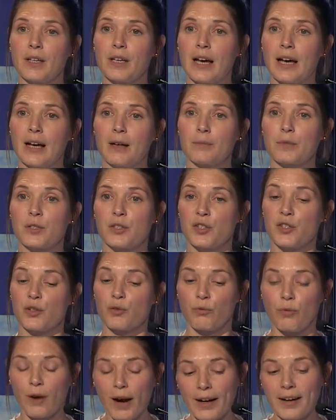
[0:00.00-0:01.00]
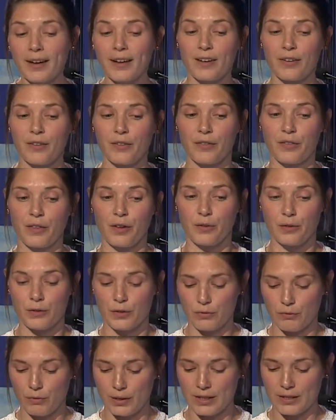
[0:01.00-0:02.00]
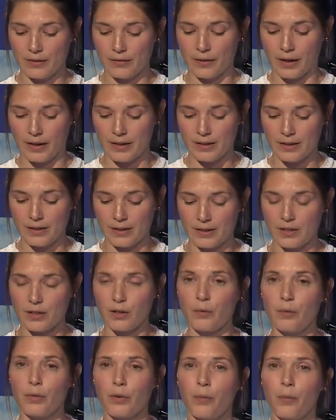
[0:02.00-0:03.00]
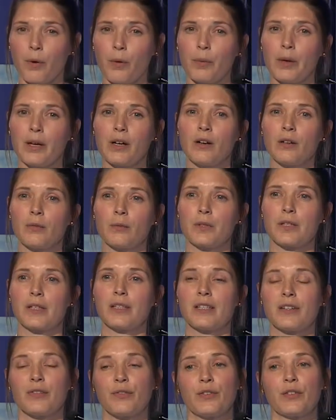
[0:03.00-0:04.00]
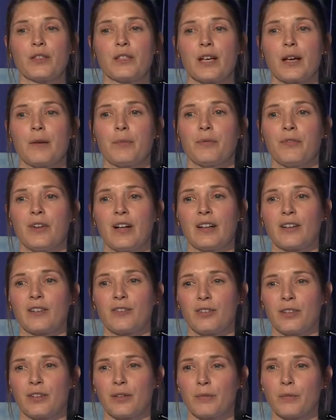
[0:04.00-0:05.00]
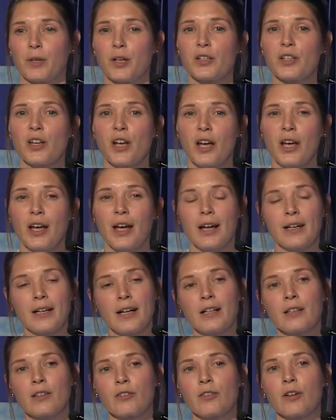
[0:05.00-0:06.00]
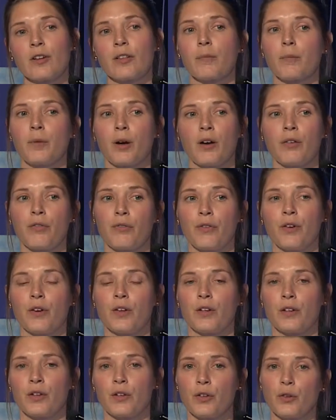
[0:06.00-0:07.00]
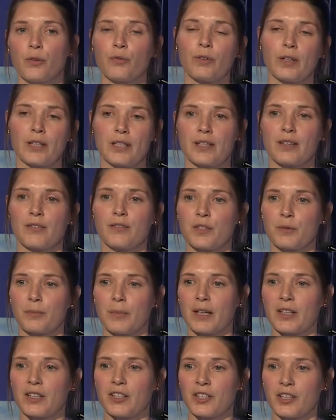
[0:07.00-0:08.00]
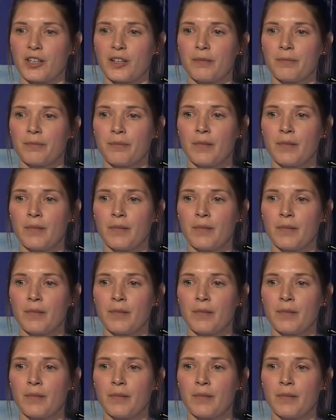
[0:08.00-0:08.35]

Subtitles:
helped us to rank those risk factors, so that what we got was a different type of algorithm, not an algorithm of your risk of dementia,